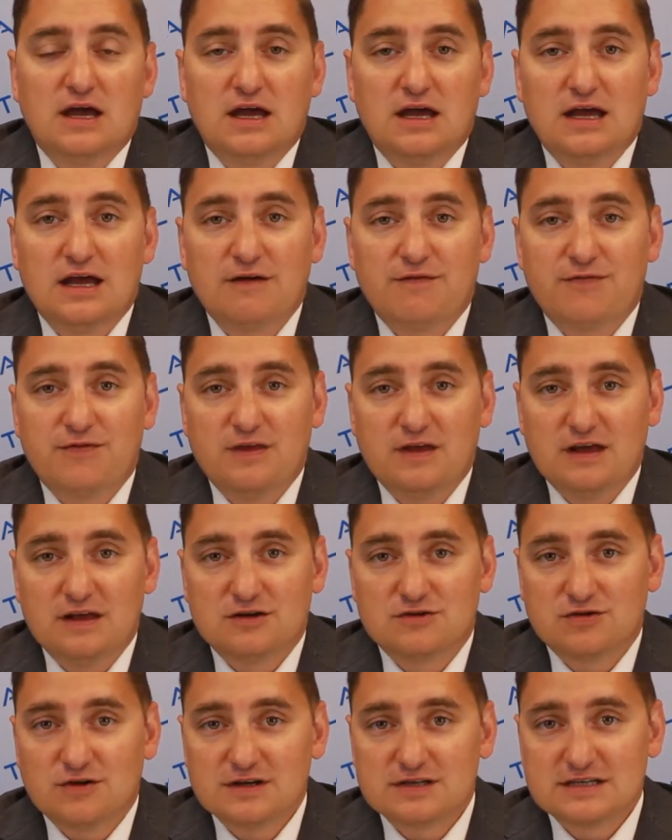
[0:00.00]
If the
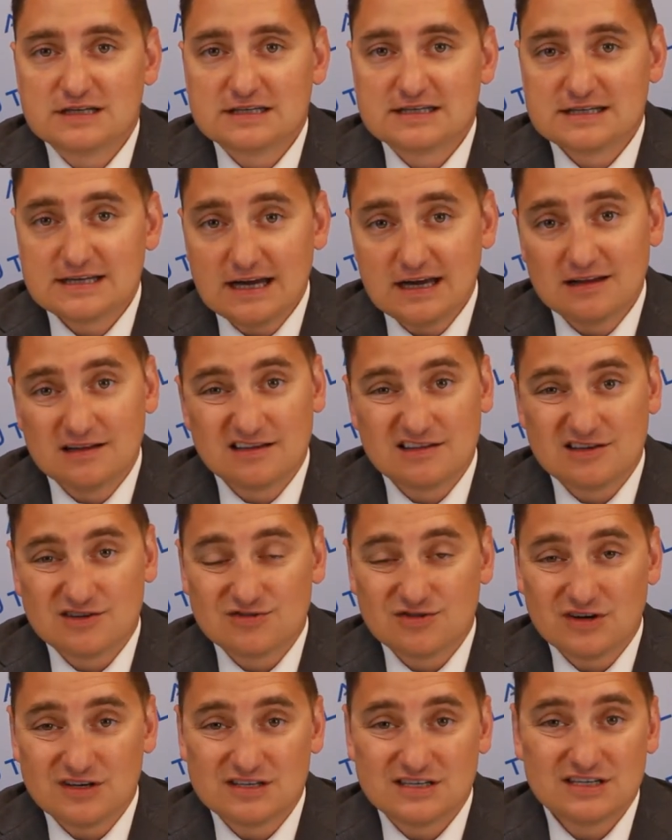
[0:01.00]
trust is silent, the
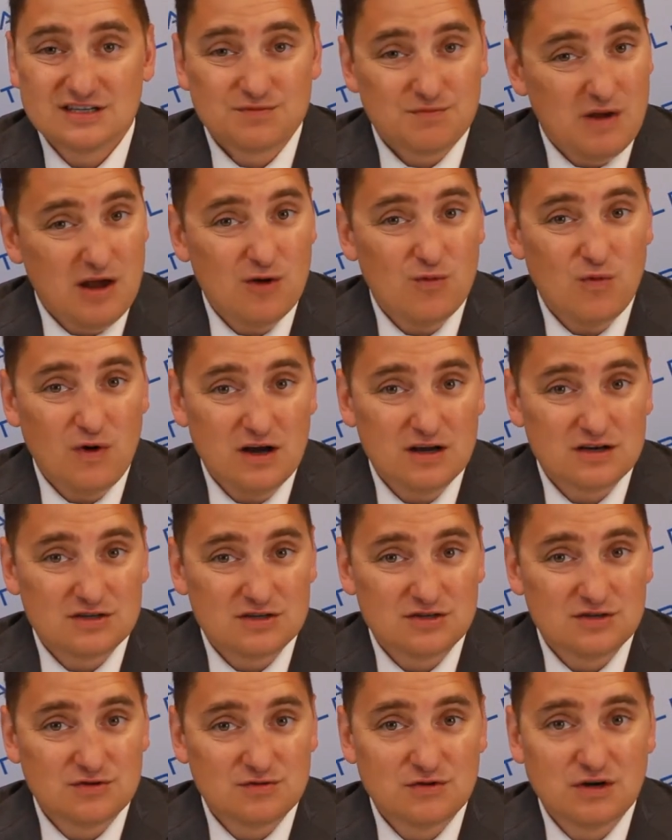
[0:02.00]
trustees may want
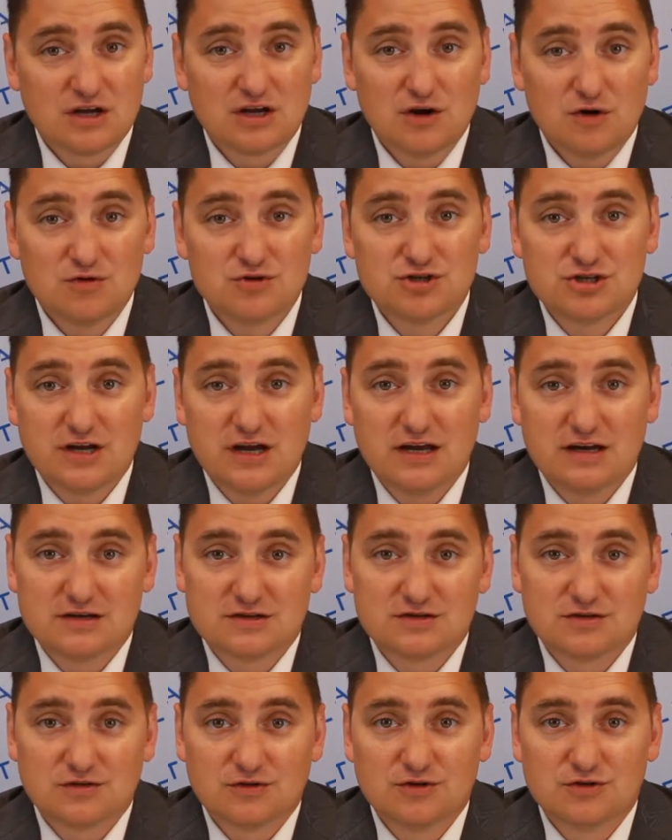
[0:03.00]
to negotiate a
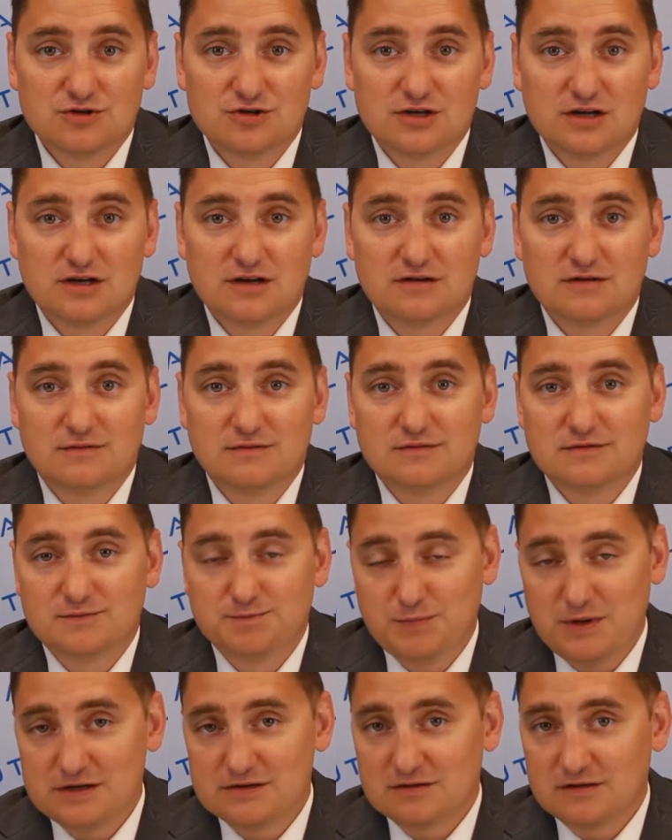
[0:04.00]
solution,
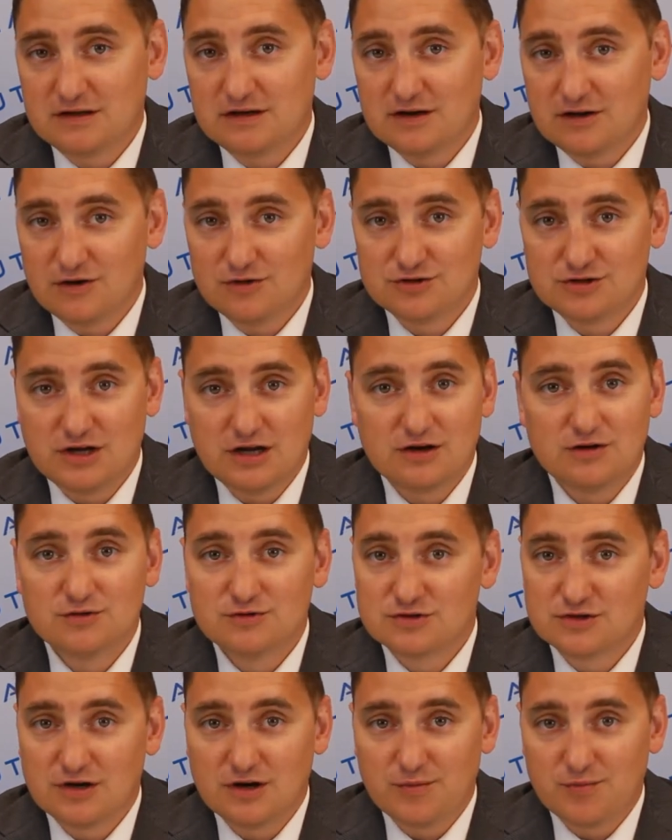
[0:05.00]
basically negotiate
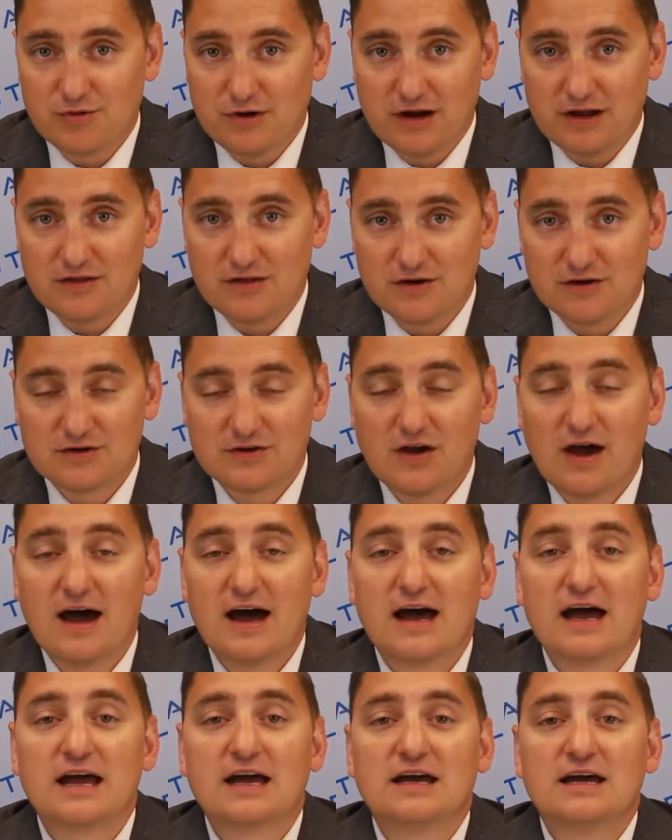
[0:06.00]
who's going to break their
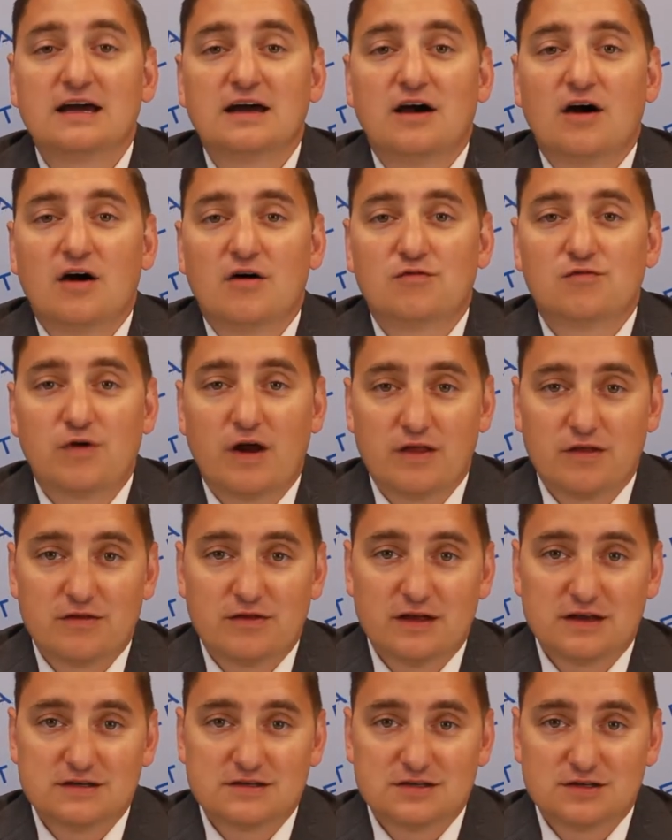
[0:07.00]
tie rather
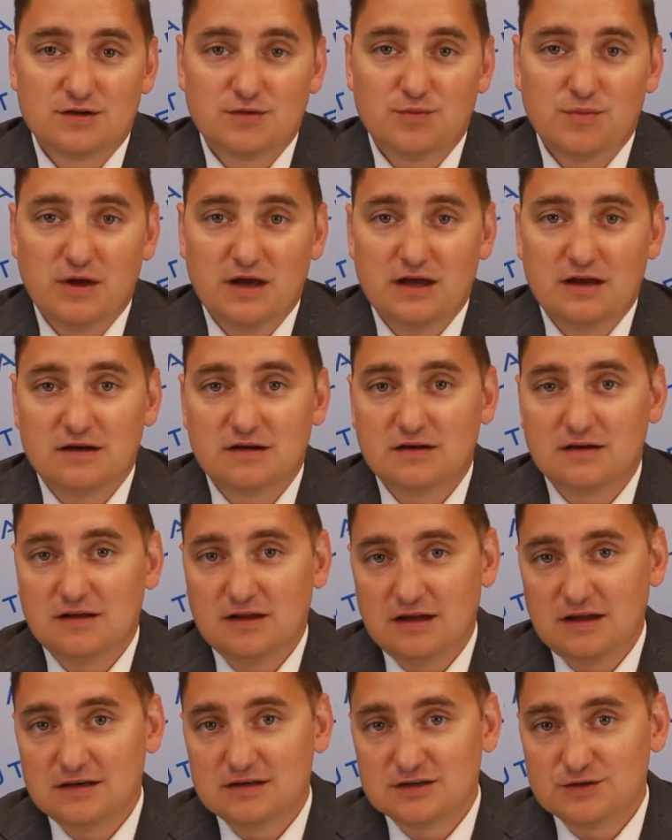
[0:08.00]
than submit
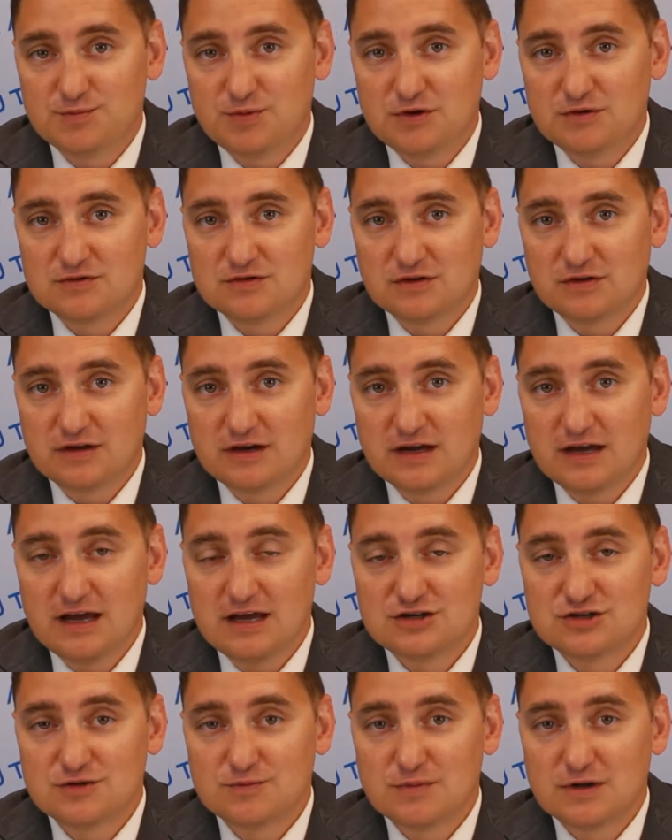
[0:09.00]
the dispute to
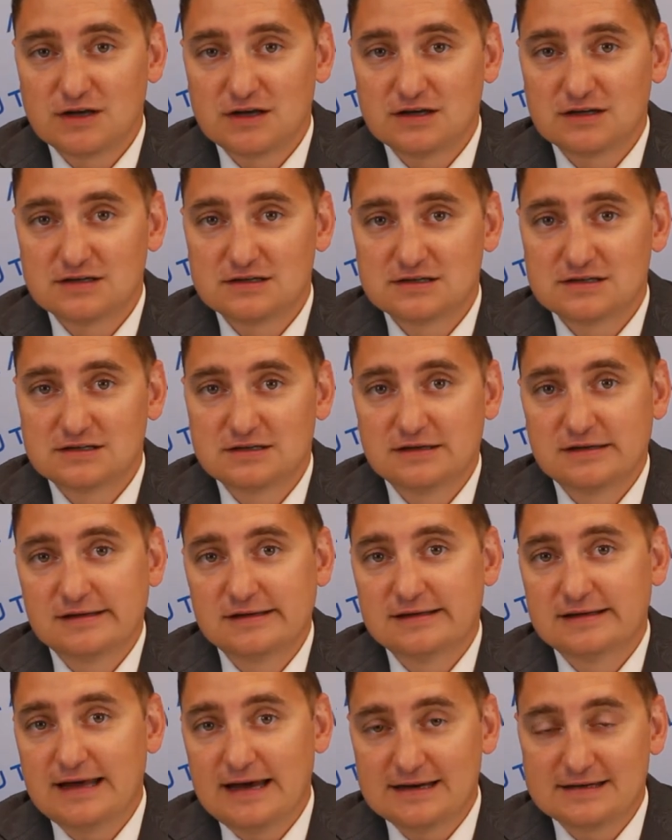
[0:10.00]
litigation because
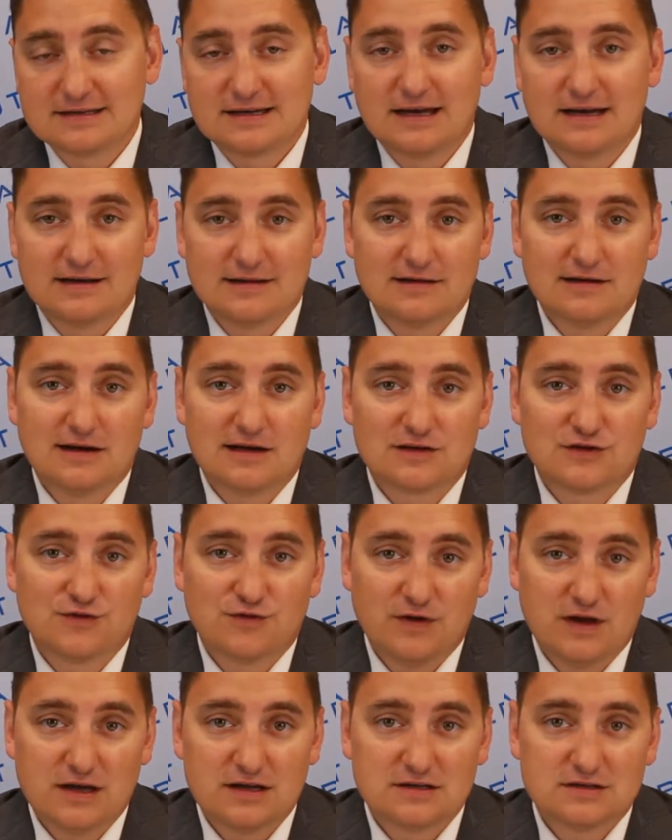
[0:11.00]
that's kind of the next
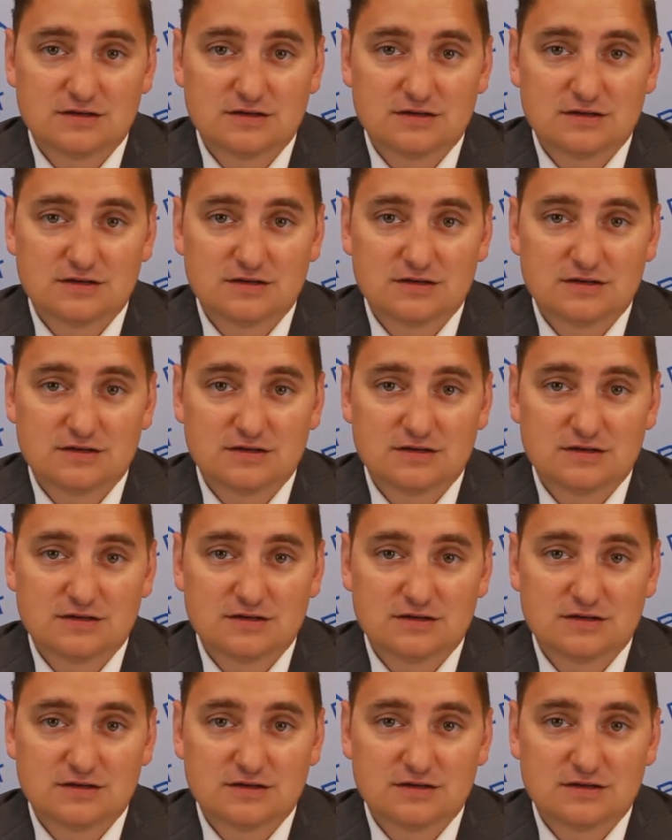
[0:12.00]
phase.